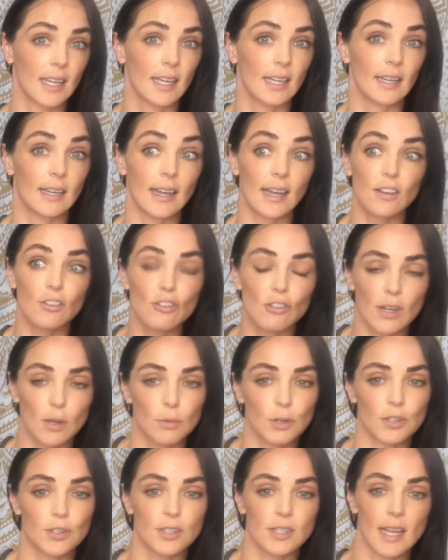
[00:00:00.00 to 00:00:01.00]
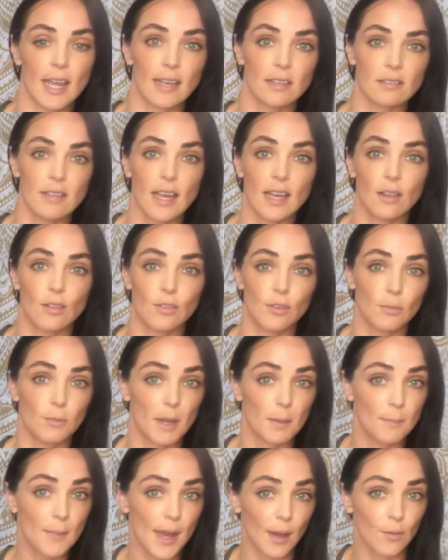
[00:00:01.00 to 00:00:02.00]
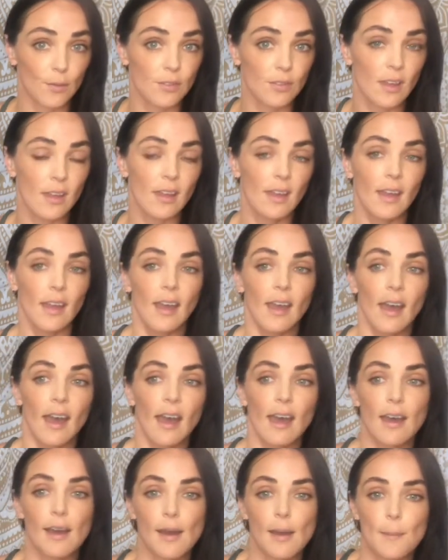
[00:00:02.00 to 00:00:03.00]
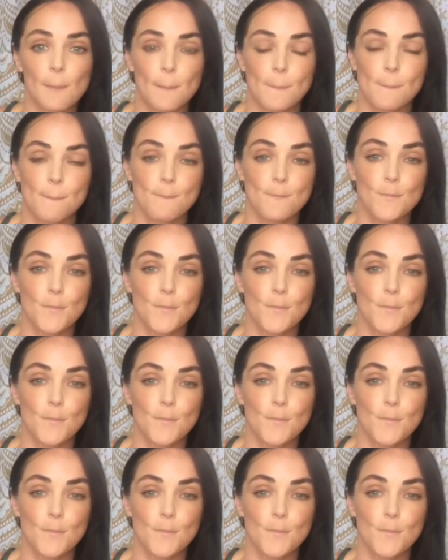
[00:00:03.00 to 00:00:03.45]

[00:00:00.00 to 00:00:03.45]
naturally wanted to exhale through my mouth.